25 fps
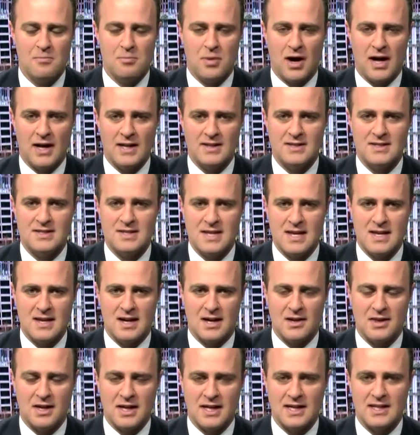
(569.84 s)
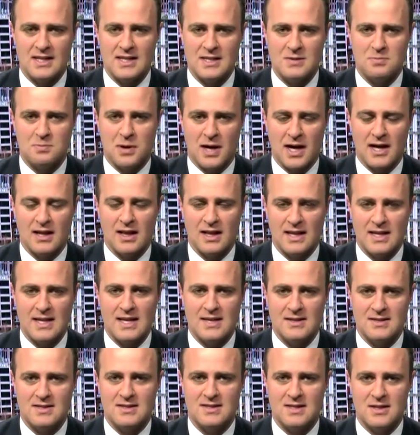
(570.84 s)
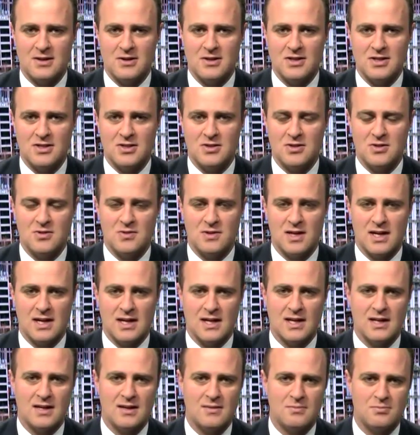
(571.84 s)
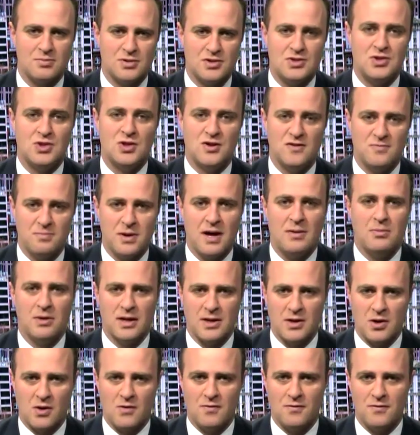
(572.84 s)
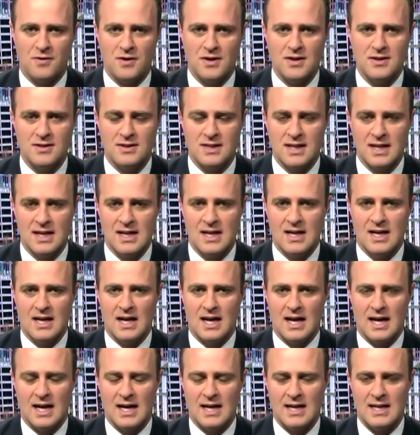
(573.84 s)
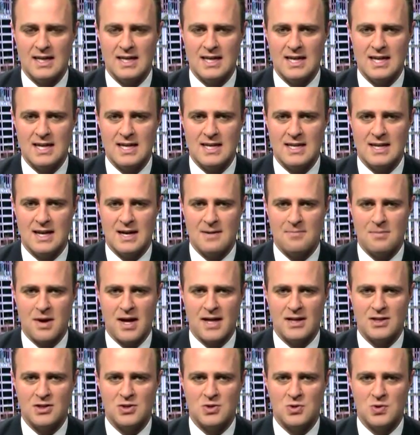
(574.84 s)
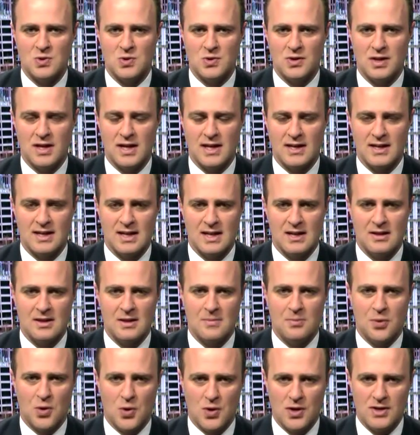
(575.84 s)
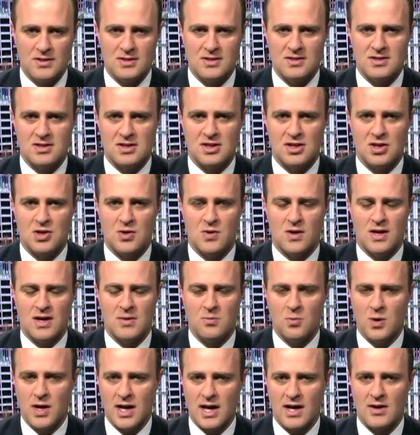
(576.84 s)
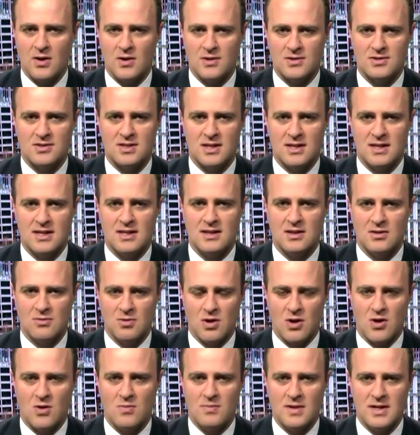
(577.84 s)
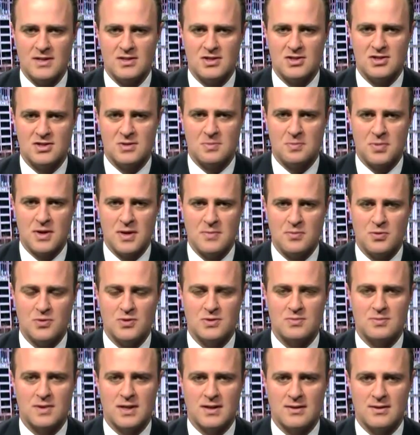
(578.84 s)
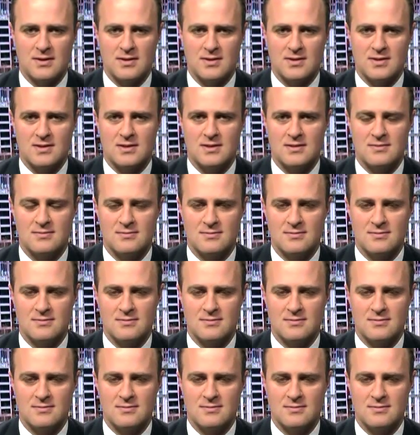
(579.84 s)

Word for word: but it's I think it is partly necessary to uh, preserve public confidence uh, in uh, making sure that the borders are secure and we are not sending the wrong message to people smugglers.